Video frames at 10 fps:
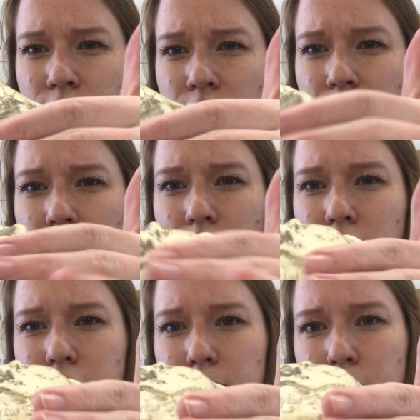
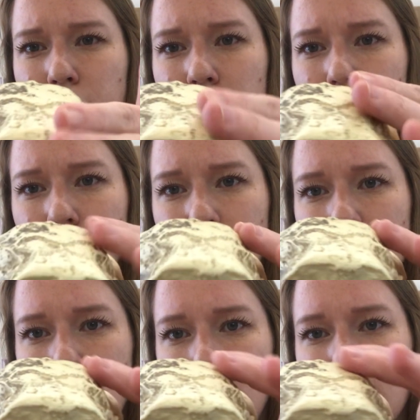Feels
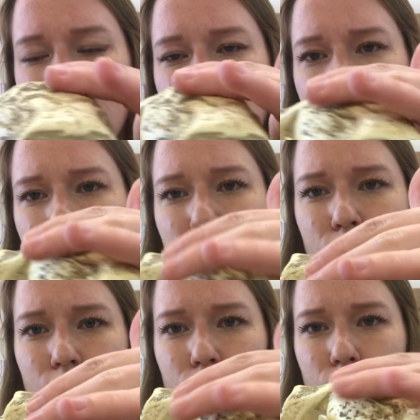pretty
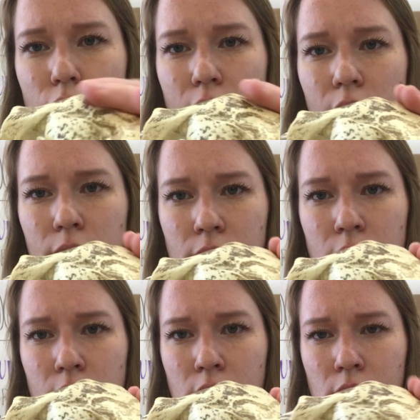smooth.
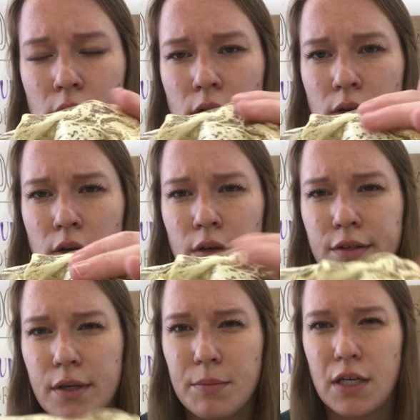
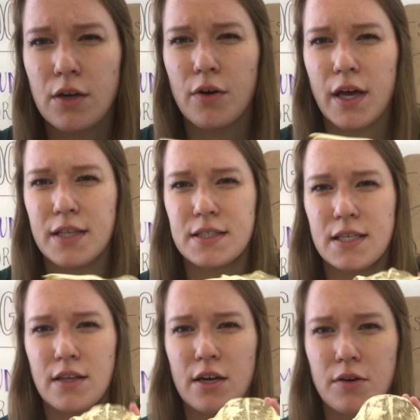I'm going to go ahead and
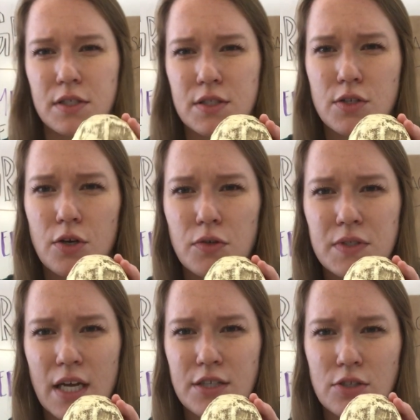say there is no
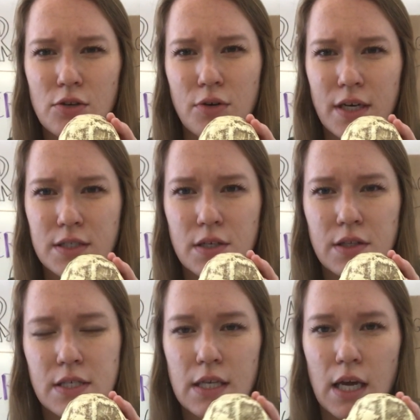sagittal crest
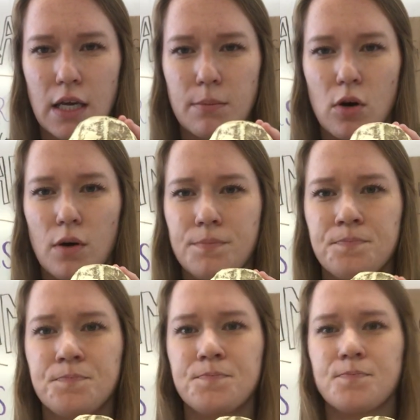on this animal,
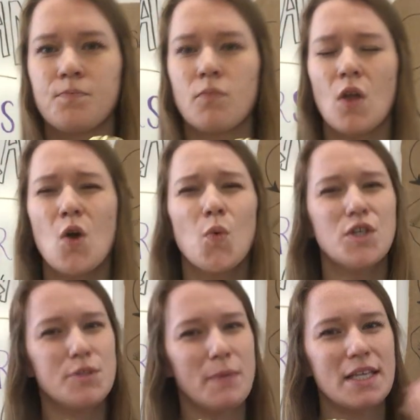
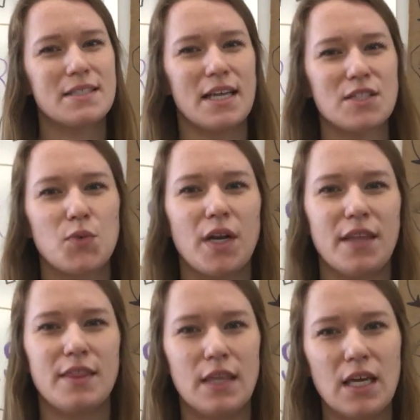which makes sense when I
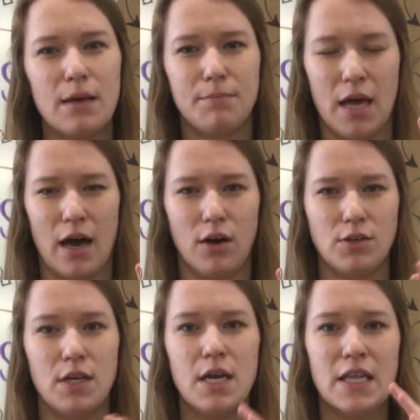think
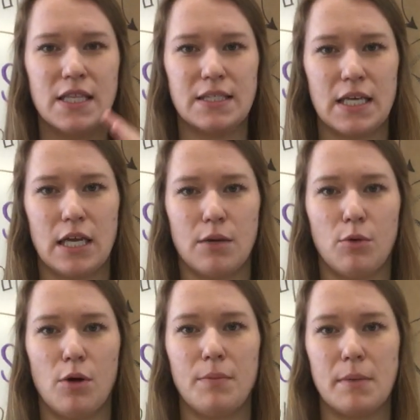about this
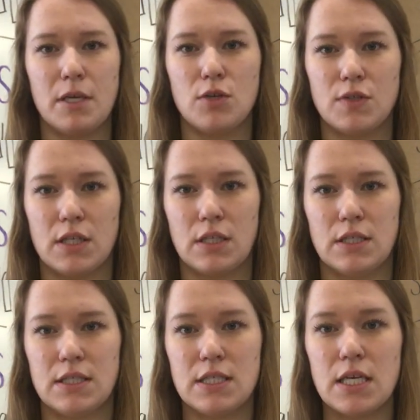animal maybe using
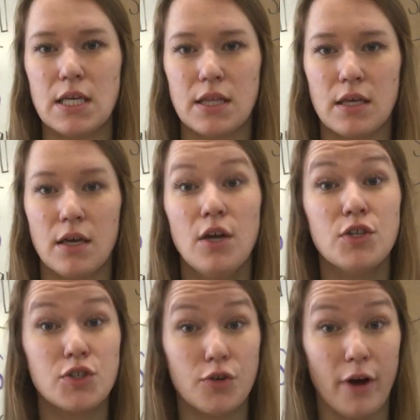these teeth
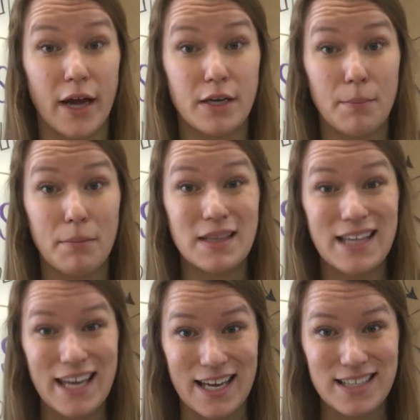to grind up
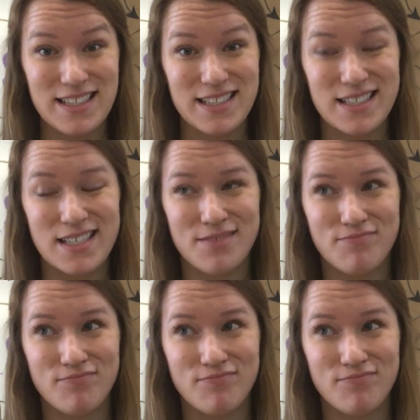plants.